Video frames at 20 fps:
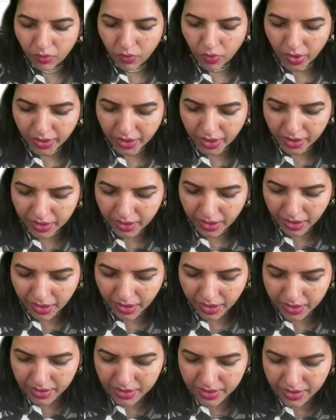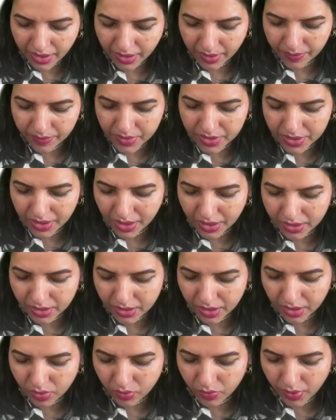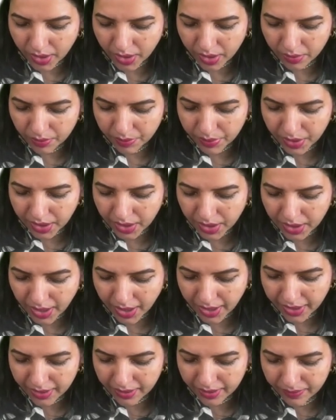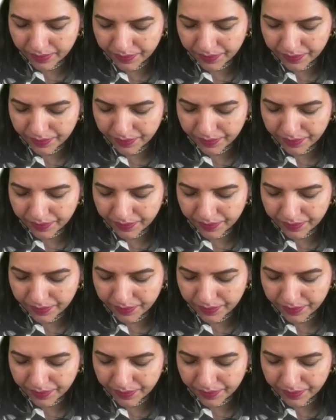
what are the enzymes that require B9?